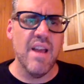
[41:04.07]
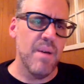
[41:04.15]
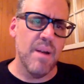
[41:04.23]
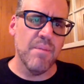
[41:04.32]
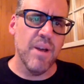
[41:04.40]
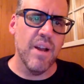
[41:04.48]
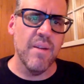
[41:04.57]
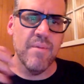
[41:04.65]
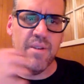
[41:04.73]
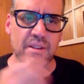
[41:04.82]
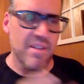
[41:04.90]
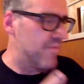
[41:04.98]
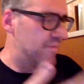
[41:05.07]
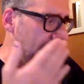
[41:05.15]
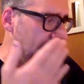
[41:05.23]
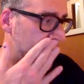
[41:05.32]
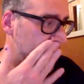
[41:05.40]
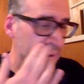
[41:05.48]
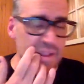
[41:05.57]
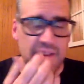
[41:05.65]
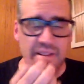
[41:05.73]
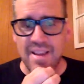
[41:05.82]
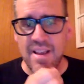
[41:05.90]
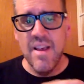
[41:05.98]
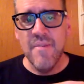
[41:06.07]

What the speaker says: it, but I'm gonna, because I've had 3 of these.